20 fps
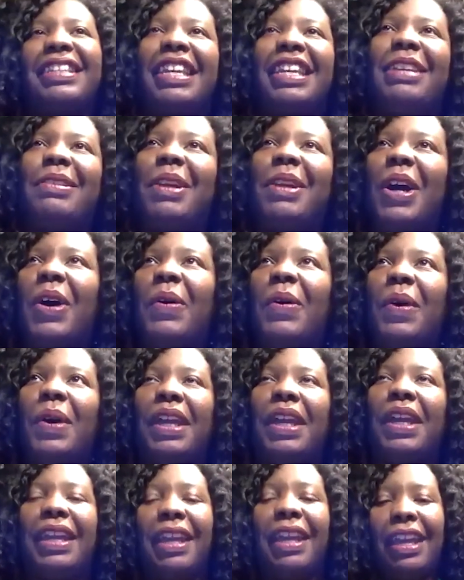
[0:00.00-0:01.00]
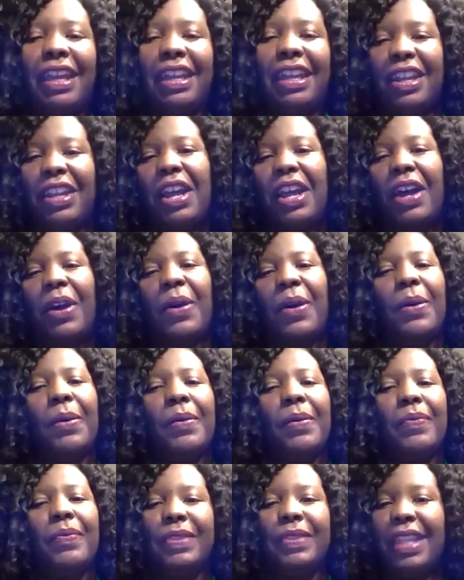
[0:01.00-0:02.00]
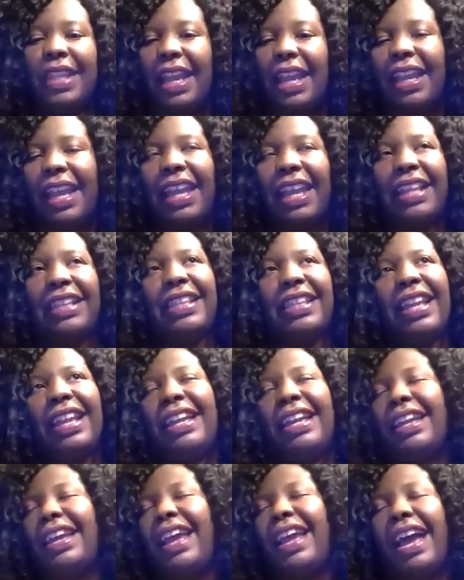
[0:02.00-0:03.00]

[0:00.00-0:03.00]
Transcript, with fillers: Keep going, you know, that kind of thing.